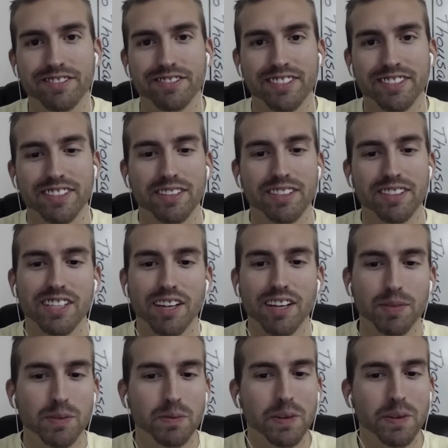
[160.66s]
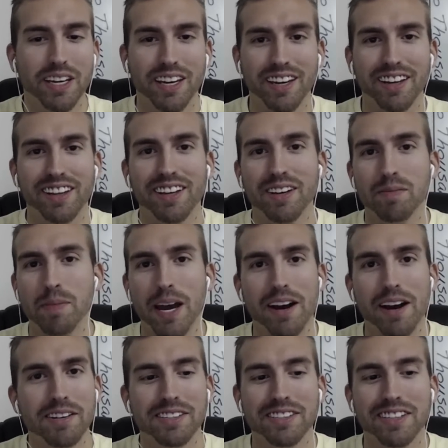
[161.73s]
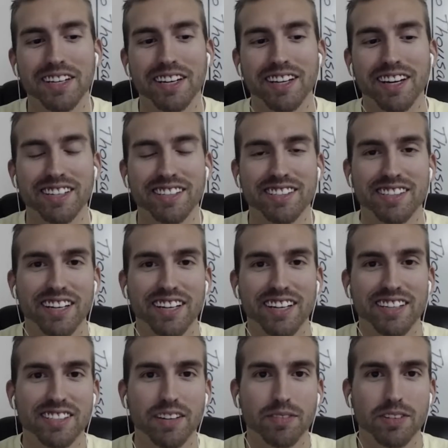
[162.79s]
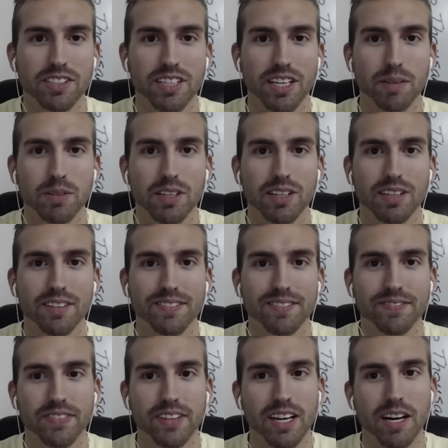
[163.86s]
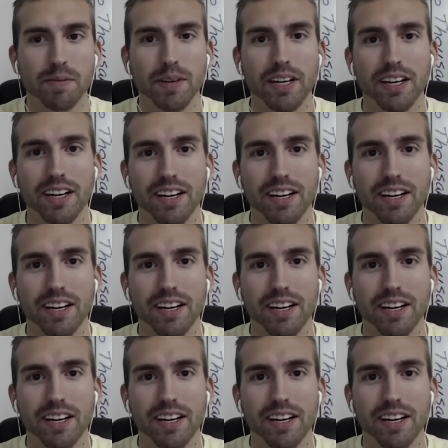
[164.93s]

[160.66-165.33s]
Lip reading: stuff, Killa and Parasite, that stuff just keeps coming up.